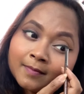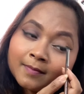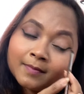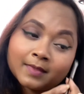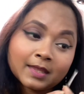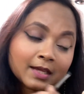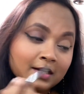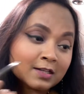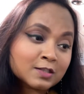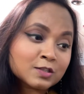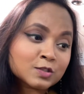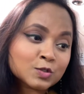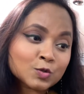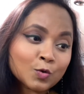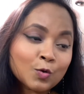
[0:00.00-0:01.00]
It is
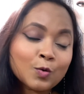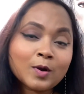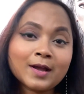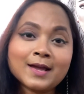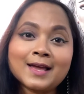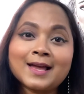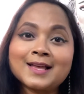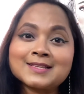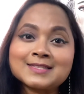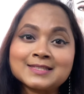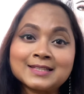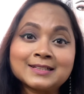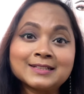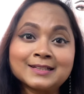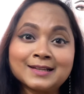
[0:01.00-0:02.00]
so
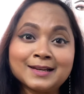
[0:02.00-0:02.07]
aesthetically